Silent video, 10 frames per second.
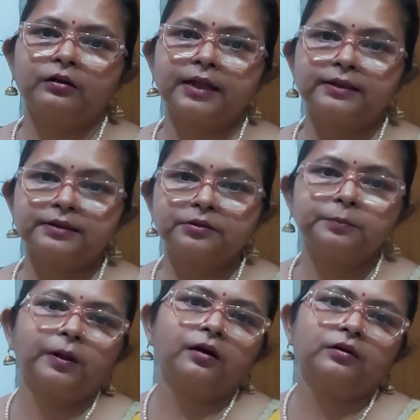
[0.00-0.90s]

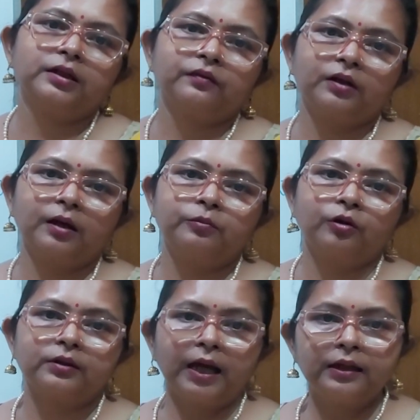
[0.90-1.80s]
digestive power developed
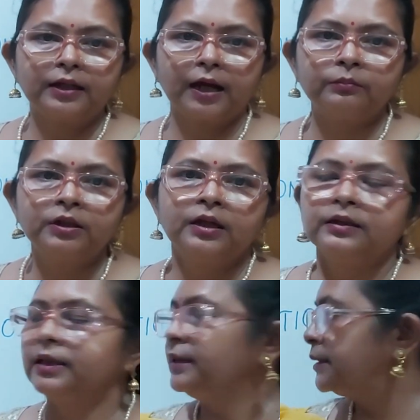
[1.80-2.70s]
on that time,
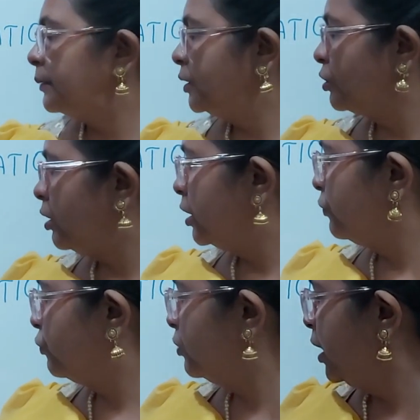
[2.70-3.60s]
this
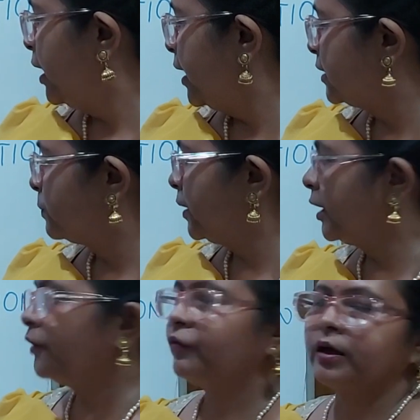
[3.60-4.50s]
semi-solid food is
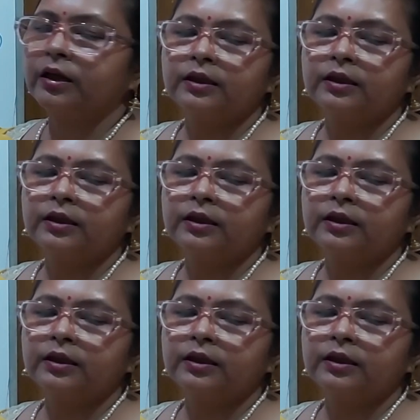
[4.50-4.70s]
been given.